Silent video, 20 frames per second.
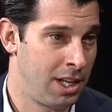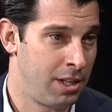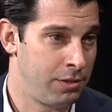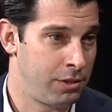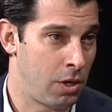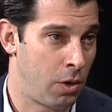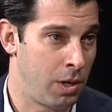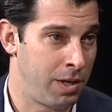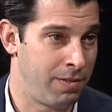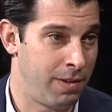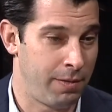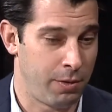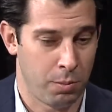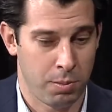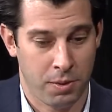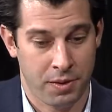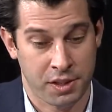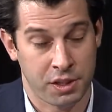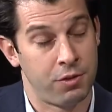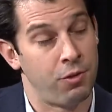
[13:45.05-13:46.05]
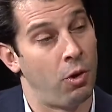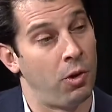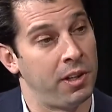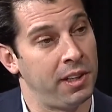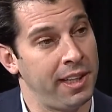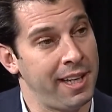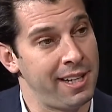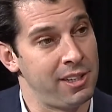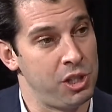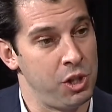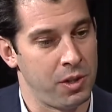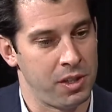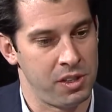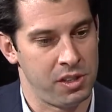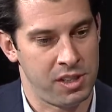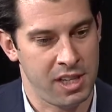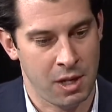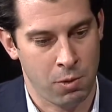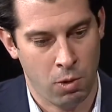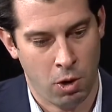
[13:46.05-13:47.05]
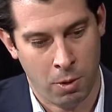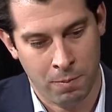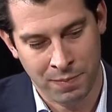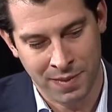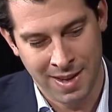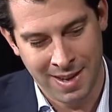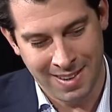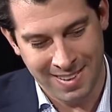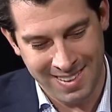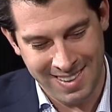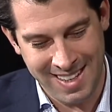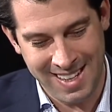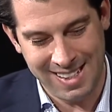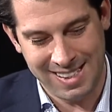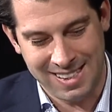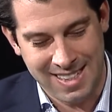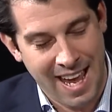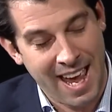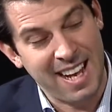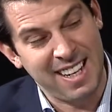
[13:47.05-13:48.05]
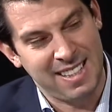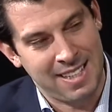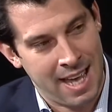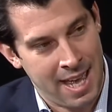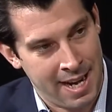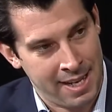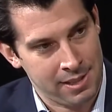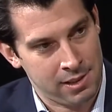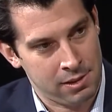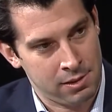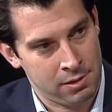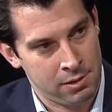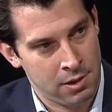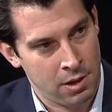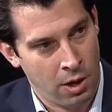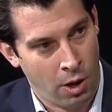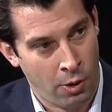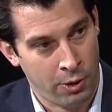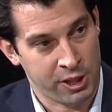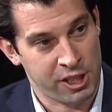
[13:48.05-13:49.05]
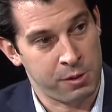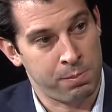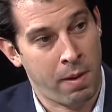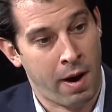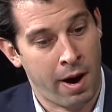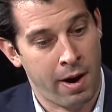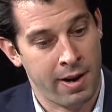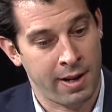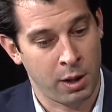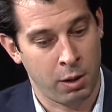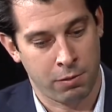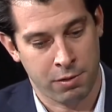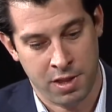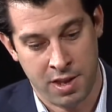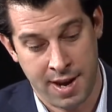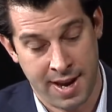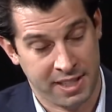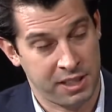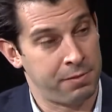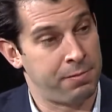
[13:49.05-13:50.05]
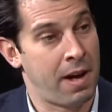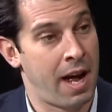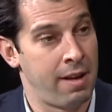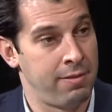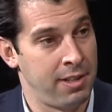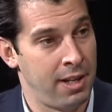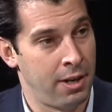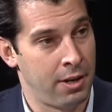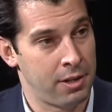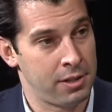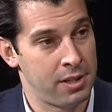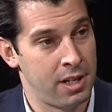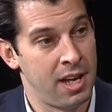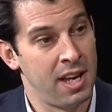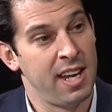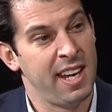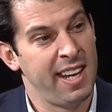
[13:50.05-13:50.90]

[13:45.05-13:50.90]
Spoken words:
So even if your building's fully leased, you can see, well, these 10 tenants are expiring over the next 5 years.